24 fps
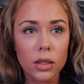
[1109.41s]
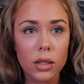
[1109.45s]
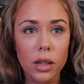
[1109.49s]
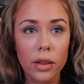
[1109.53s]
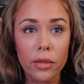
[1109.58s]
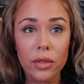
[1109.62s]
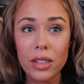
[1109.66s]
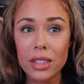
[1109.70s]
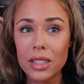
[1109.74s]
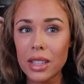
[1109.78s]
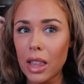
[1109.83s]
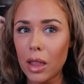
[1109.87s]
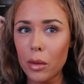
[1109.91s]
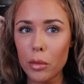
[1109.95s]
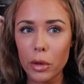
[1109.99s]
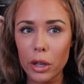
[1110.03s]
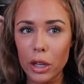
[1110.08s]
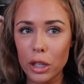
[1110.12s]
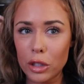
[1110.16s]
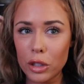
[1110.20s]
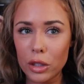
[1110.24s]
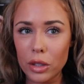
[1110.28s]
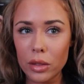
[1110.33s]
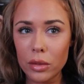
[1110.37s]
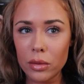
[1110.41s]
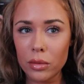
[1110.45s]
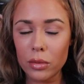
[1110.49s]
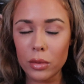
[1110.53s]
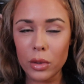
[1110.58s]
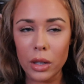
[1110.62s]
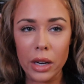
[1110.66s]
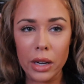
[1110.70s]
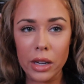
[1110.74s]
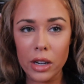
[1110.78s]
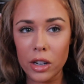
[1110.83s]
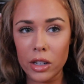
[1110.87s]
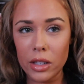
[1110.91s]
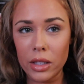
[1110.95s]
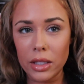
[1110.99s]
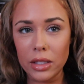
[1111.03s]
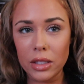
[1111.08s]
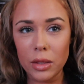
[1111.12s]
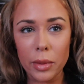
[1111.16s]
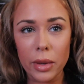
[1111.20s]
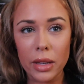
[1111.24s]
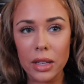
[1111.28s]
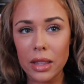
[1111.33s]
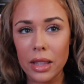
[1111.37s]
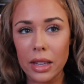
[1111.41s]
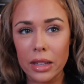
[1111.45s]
of the celebration, where I already spent